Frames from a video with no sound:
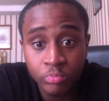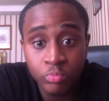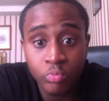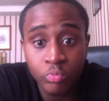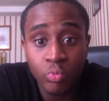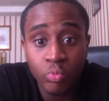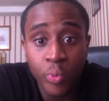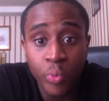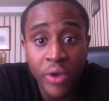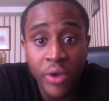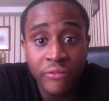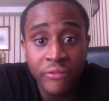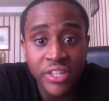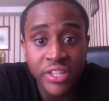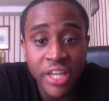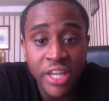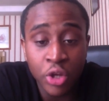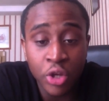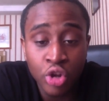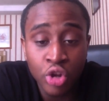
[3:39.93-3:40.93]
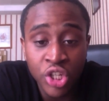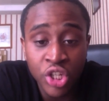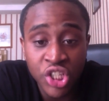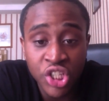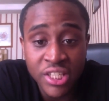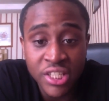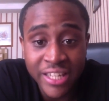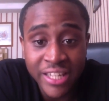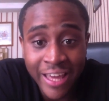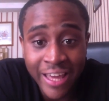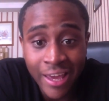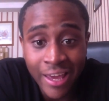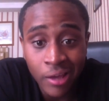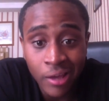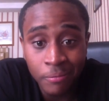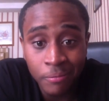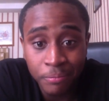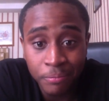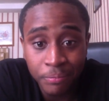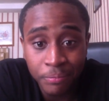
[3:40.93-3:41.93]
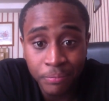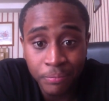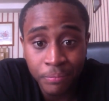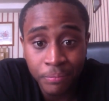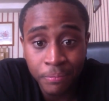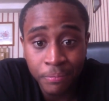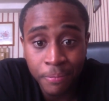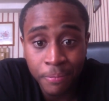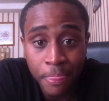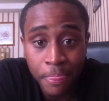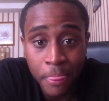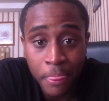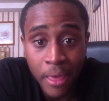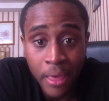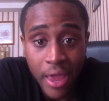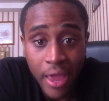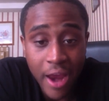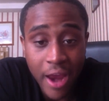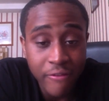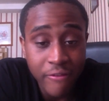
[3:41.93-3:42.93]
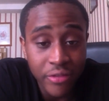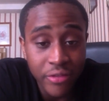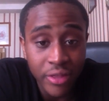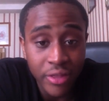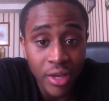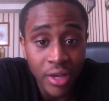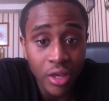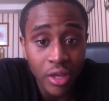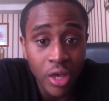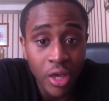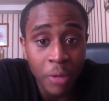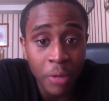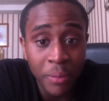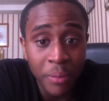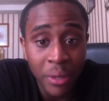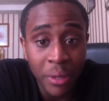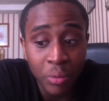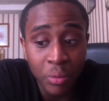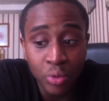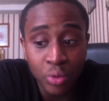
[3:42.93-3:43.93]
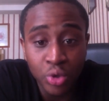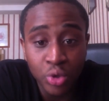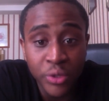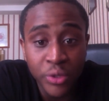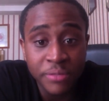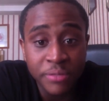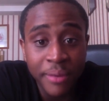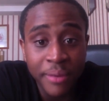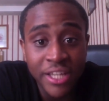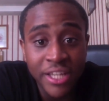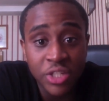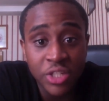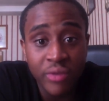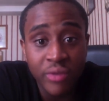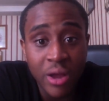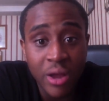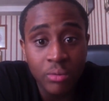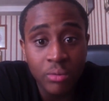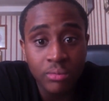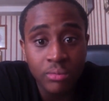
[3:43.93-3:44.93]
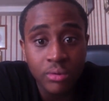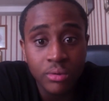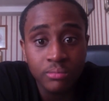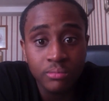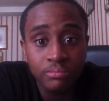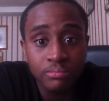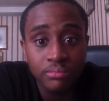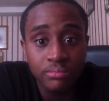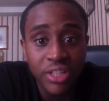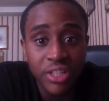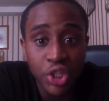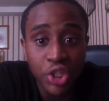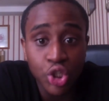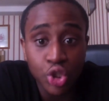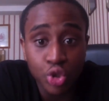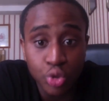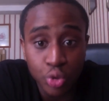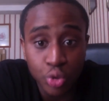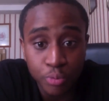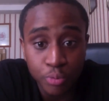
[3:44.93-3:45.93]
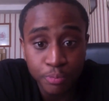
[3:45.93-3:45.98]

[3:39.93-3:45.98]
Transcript: with the technology today, everything young people do is based around digital